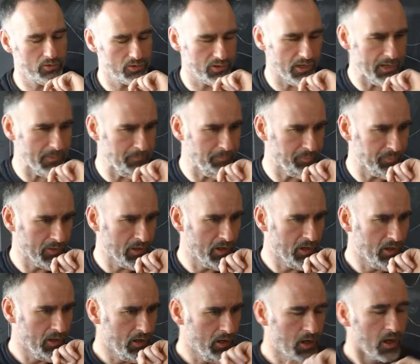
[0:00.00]
seen.
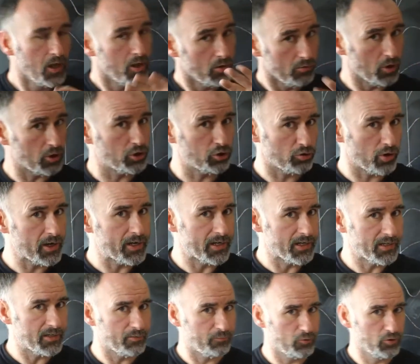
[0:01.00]
There are
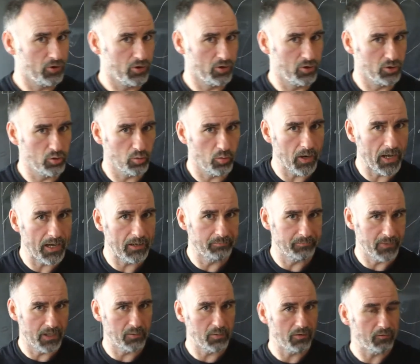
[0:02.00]
striking differences as well,
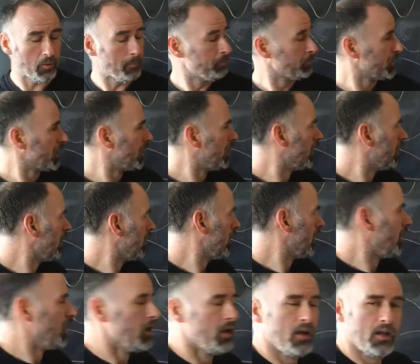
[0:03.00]
however.
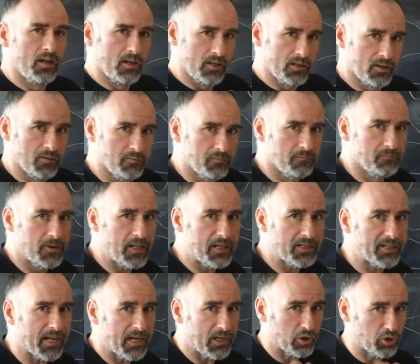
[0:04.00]
Fill
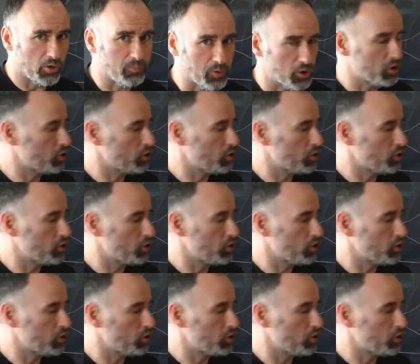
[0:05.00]
this in terms of